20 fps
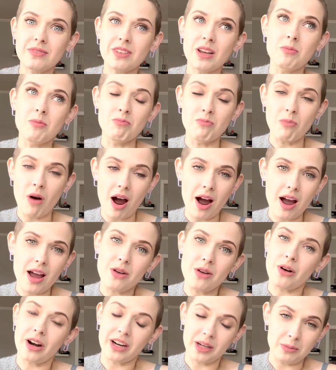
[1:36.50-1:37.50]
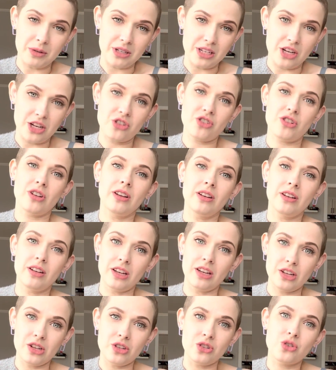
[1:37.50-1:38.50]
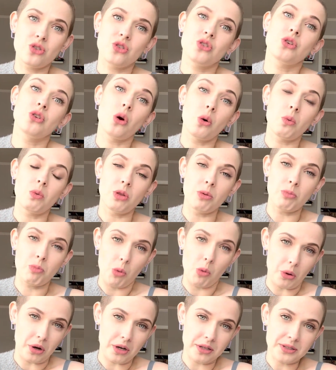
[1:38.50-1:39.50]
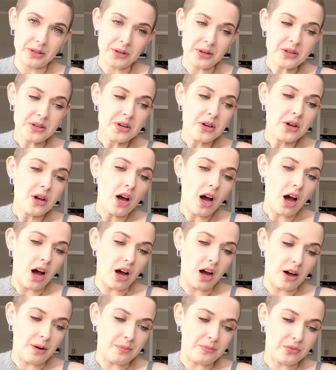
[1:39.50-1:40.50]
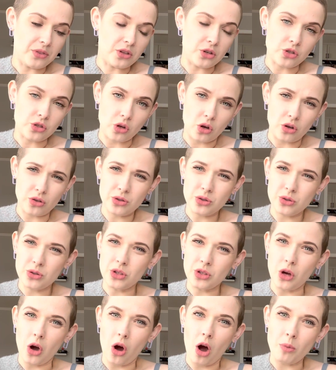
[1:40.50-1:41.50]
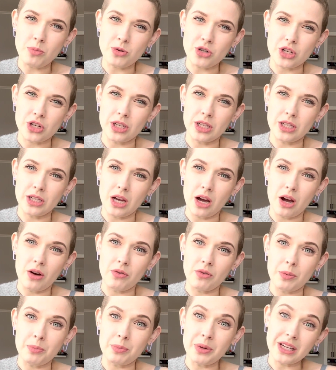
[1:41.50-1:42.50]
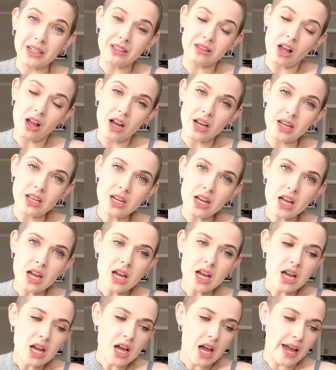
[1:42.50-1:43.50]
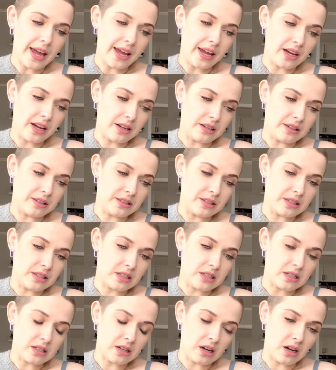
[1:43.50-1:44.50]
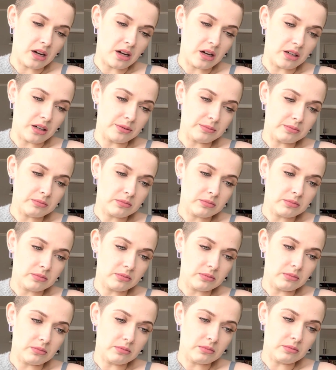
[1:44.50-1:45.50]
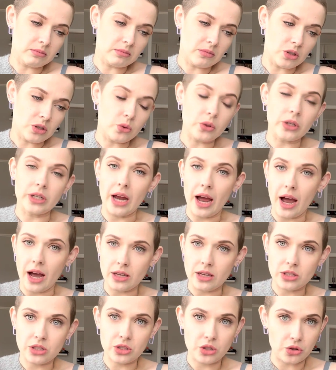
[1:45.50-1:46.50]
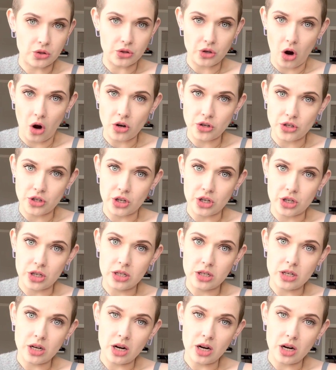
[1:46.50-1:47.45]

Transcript: my recommendation is to go with a port. There's also the option of a PICC line, and you can ask your doctor